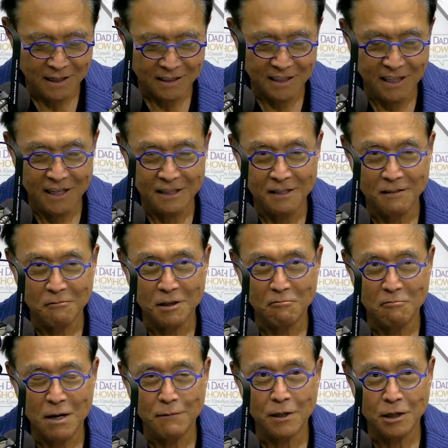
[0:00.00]
again,
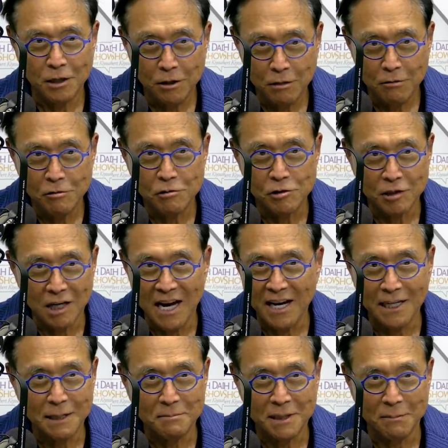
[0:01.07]
we have a huge
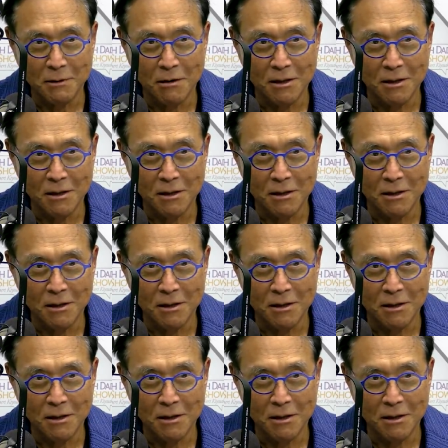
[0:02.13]
lineup coming.